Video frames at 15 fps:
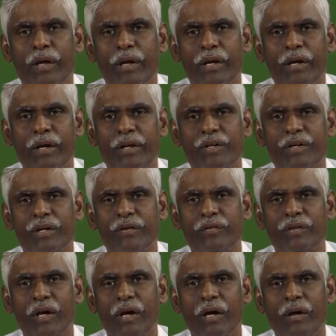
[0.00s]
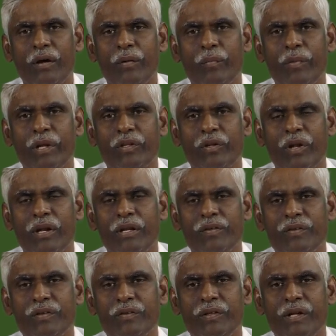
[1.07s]
reductions and
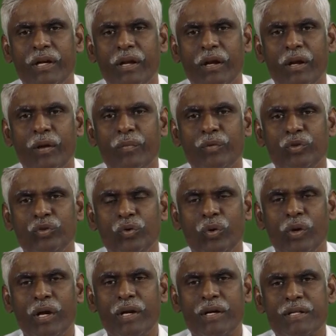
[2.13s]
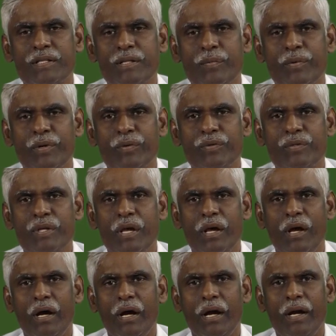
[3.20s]
methodologies that adopt through contraceptives
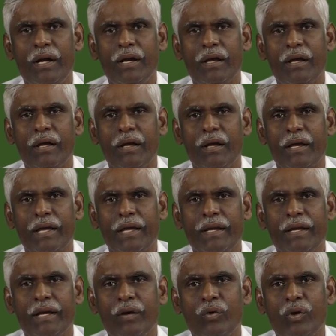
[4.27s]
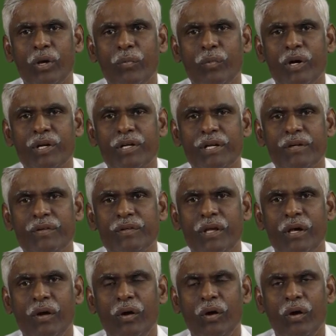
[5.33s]
and carrying out abortions,
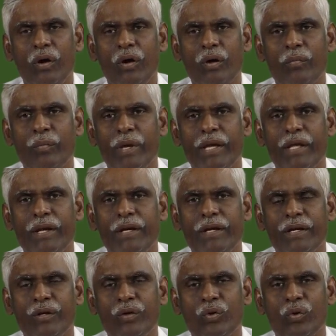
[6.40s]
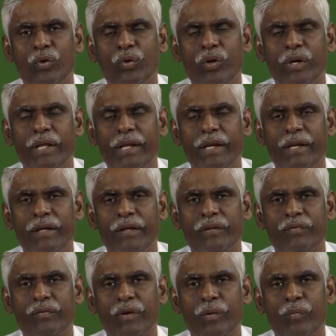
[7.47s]
or migrating to rural areas,
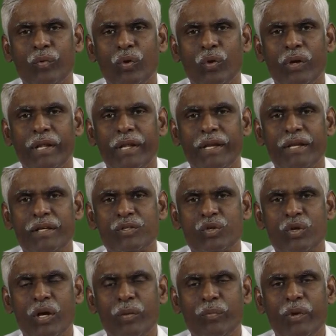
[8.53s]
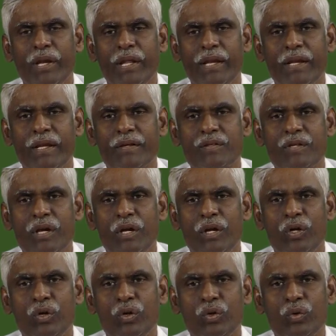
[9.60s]
from rural areas to urban areas
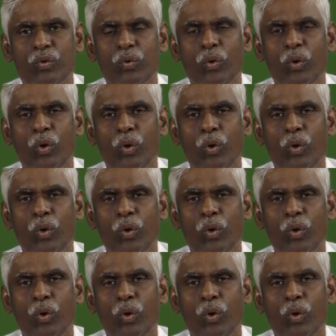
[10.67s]
to